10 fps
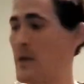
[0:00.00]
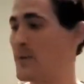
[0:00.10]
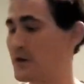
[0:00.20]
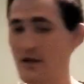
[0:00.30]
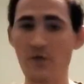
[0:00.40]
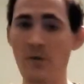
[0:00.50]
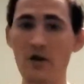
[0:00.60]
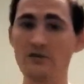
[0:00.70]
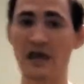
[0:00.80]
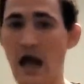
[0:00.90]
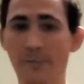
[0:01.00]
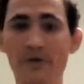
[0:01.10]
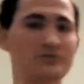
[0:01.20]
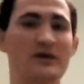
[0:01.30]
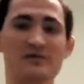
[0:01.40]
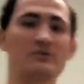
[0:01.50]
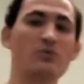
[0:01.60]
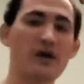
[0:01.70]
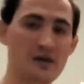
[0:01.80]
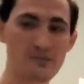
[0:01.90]
But another part is Apple doesn't
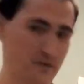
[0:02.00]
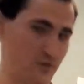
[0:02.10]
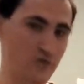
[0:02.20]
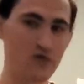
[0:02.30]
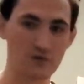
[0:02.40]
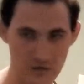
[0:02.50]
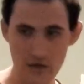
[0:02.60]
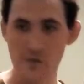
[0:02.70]
want to admit the truth.